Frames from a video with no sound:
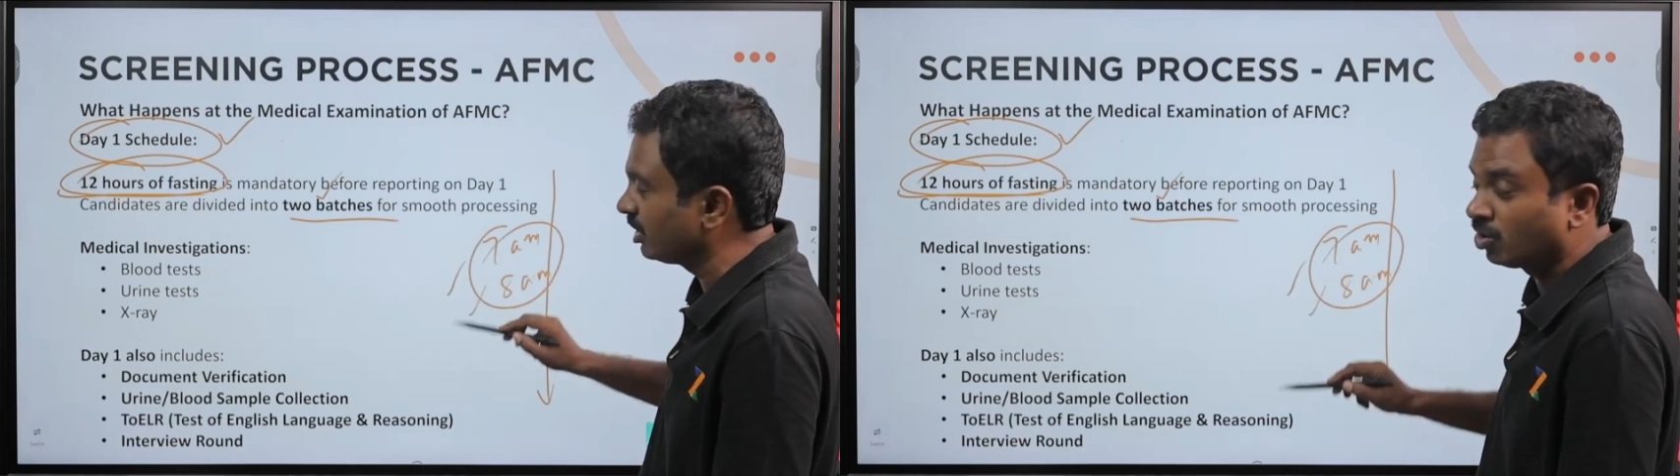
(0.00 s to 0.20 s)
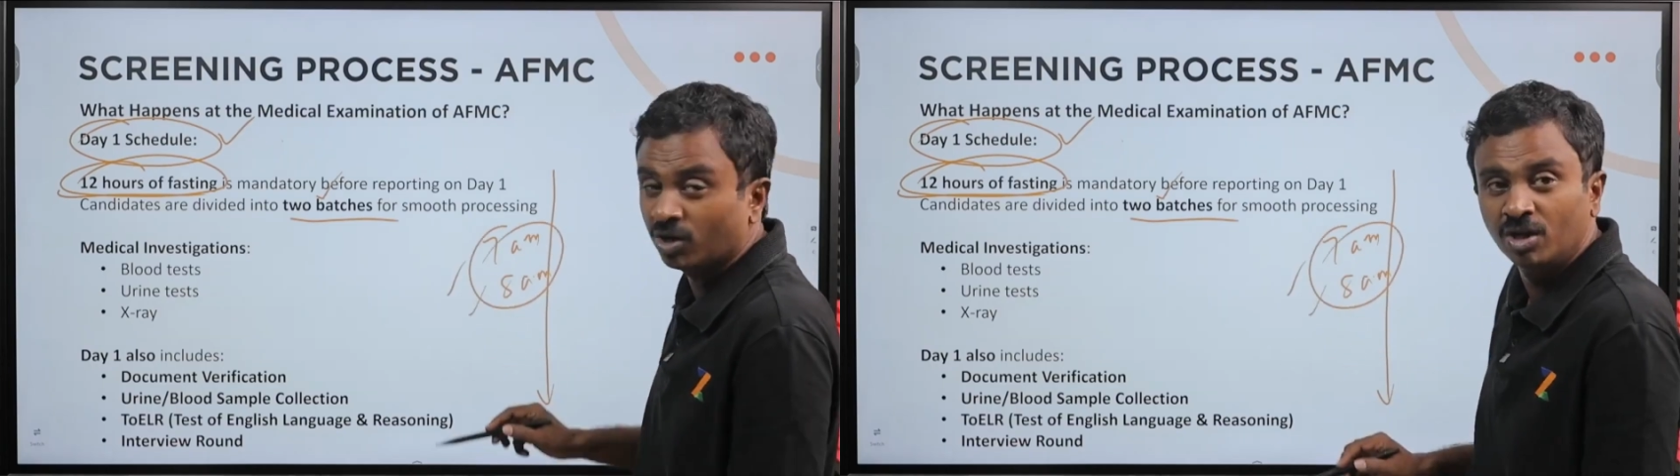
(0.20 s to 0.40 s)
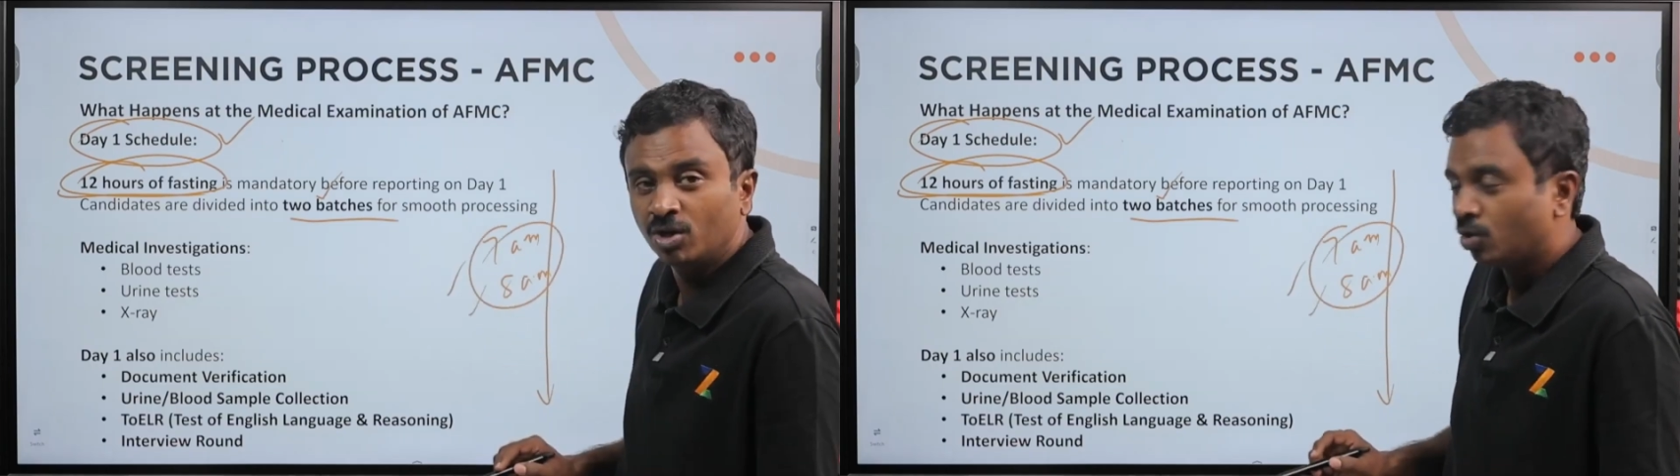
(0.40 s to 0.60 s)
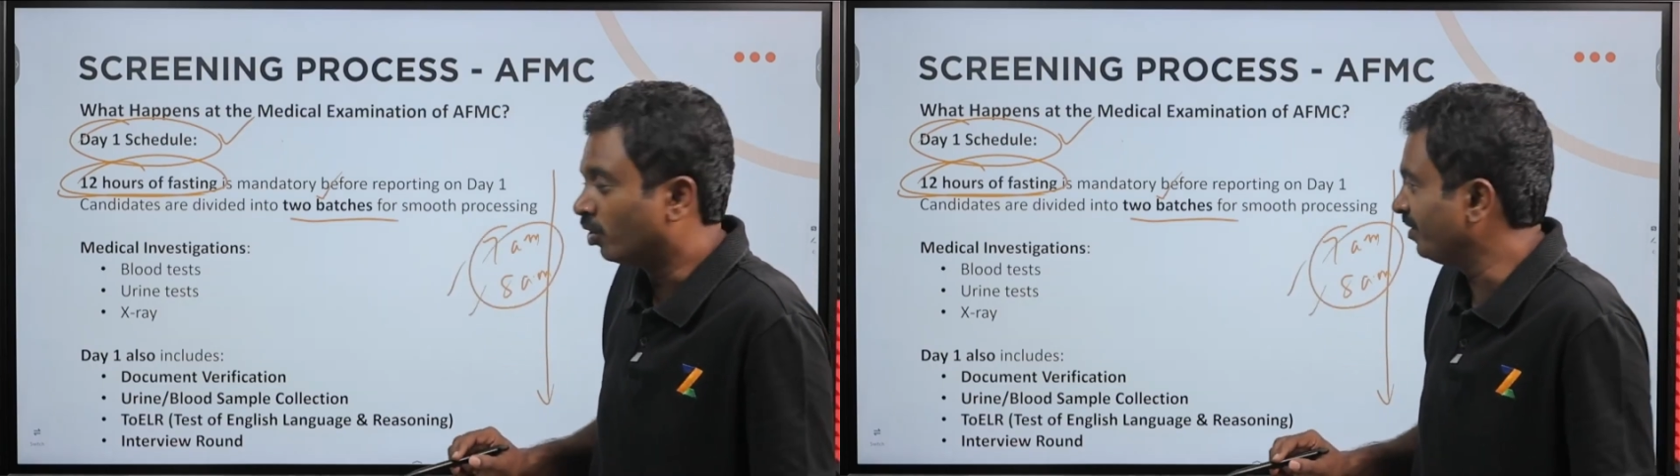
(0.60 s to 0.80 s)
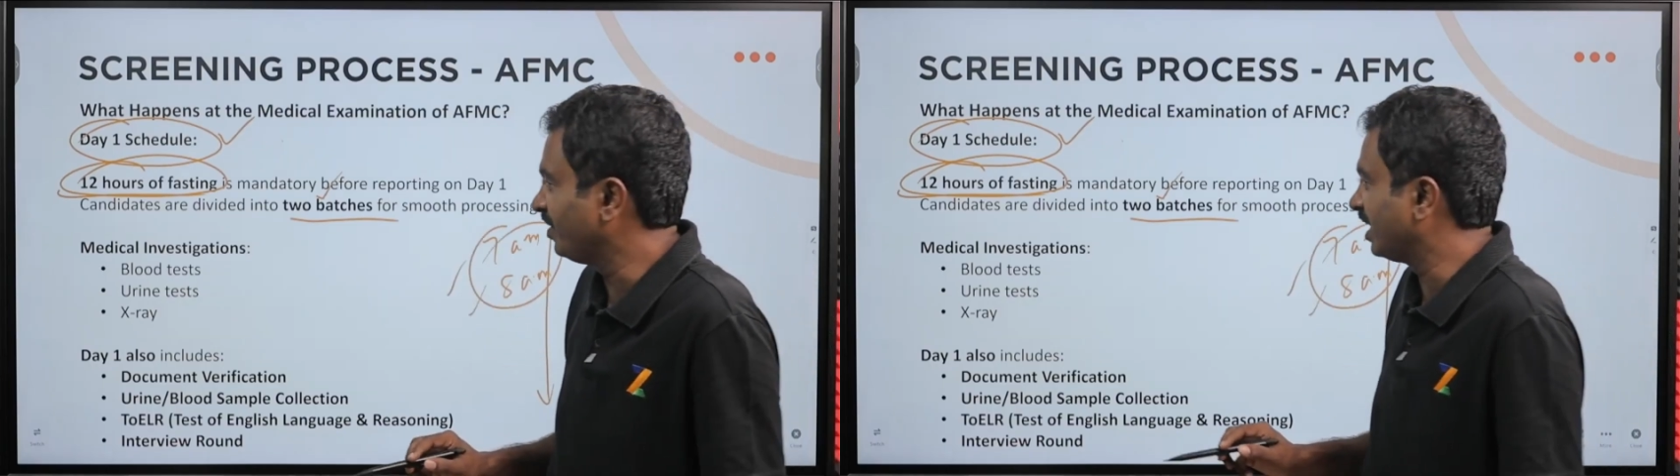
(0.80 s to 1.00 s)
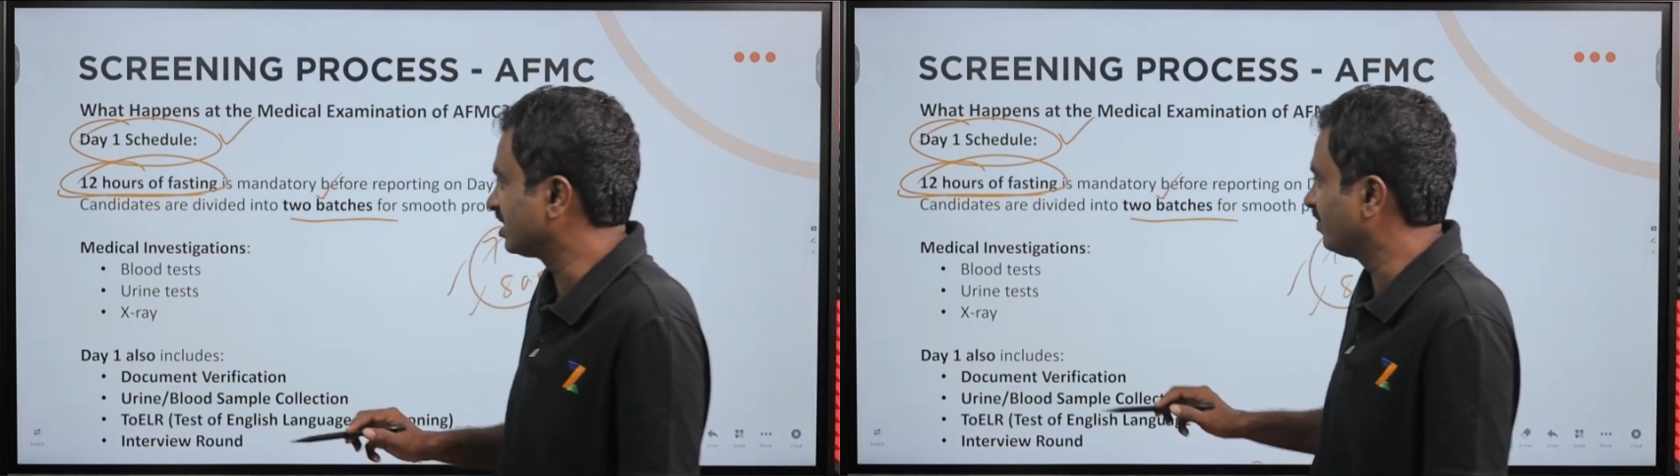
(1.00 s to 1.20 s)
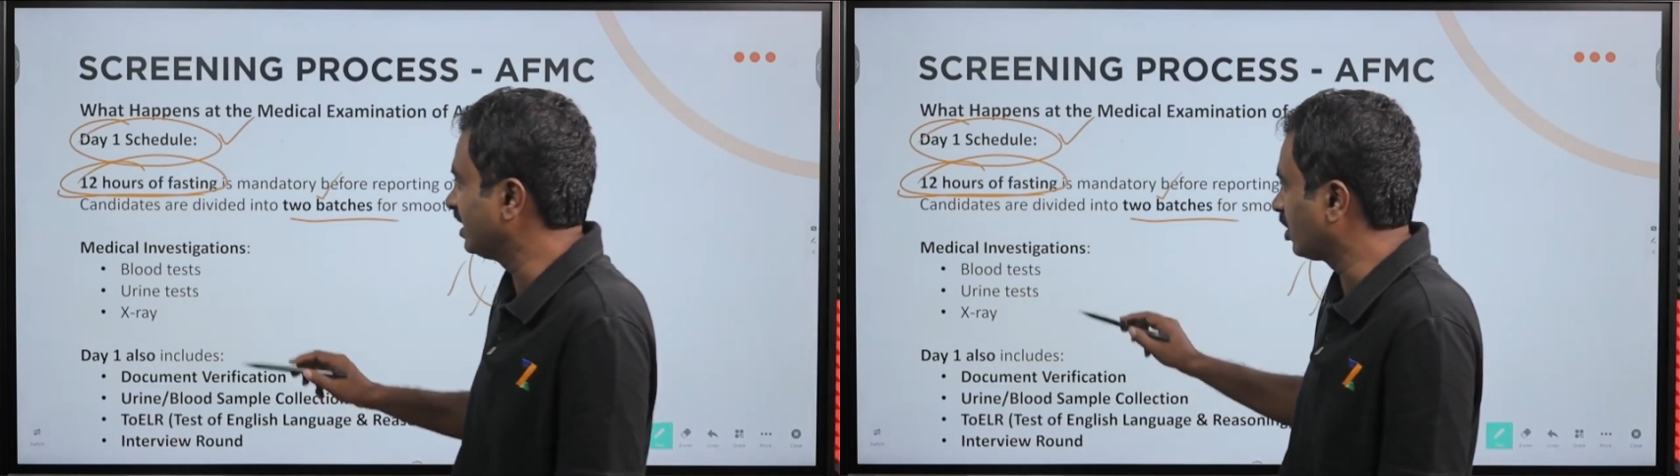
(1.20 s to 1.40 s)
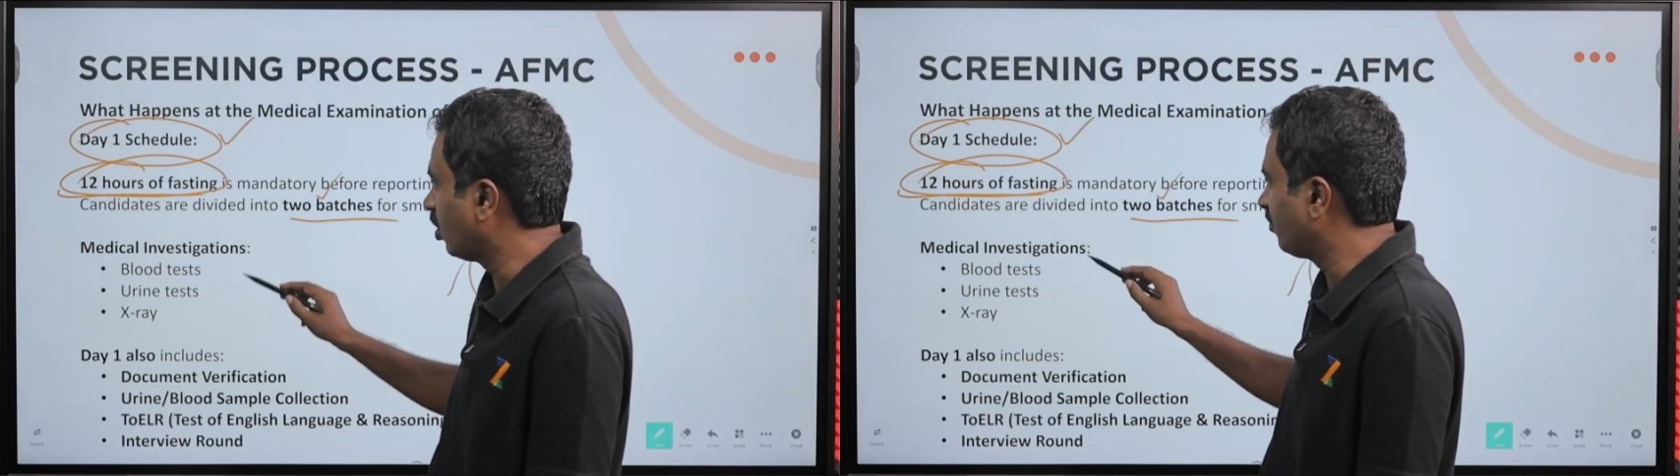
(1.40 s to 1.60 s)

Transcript: your notification when they call